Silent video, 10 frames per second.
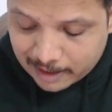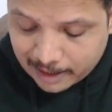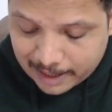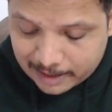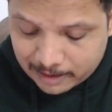
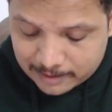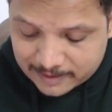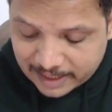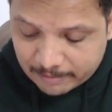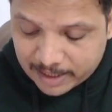and
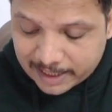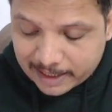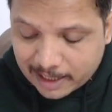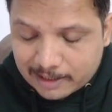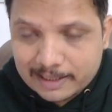same
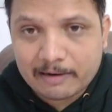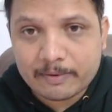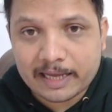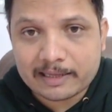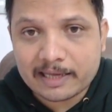data that we
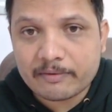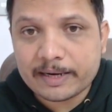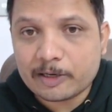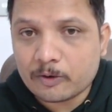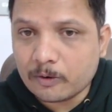can give
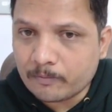it to